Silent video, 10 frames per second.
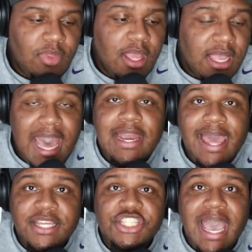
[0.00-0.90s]
kind of
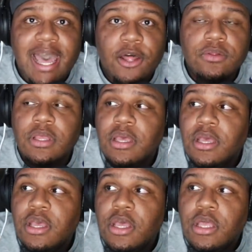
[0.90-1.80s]
like a child,
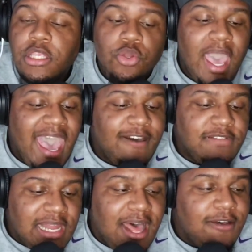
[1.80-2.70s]
you have
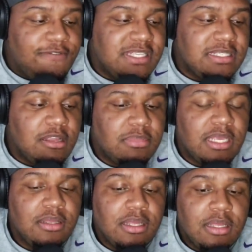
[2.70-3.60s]
love for
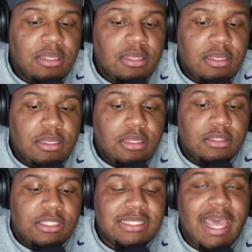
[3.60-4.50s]
something.
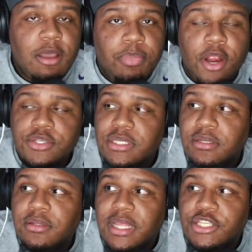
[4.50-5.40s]
Just like a
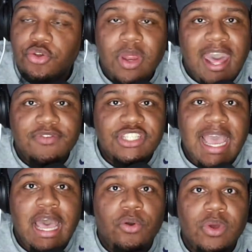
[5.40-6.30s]
person that you would have a
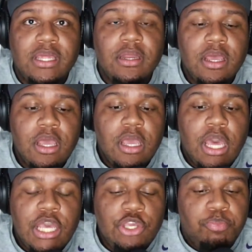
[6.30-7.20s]
child with,
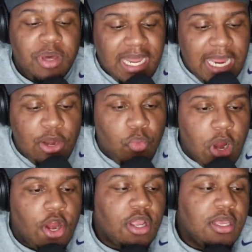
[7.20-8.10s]
you put in the
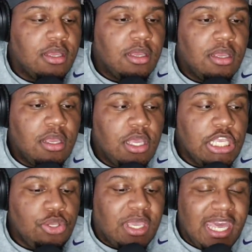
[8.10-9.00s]
work,
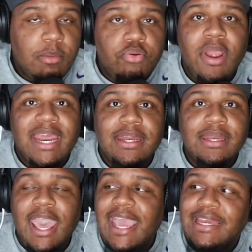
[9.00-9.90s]
you get it pregnant,
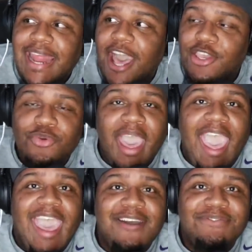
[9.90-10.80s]
and now you
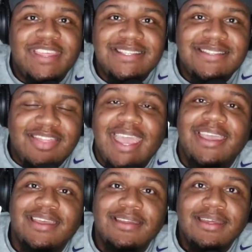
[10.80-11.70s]
have this
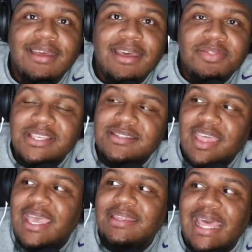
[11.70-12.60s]
thing, this
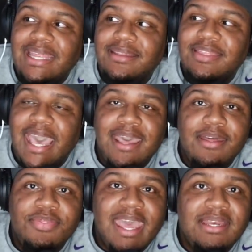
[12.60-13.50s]
thing that
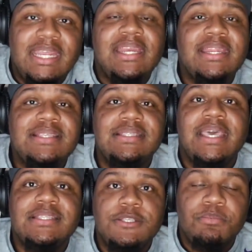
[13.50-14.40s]
that that didn't
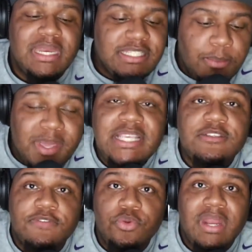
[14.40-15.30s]
exist, but it's a piece
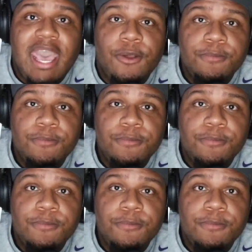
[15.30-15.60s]
of you now.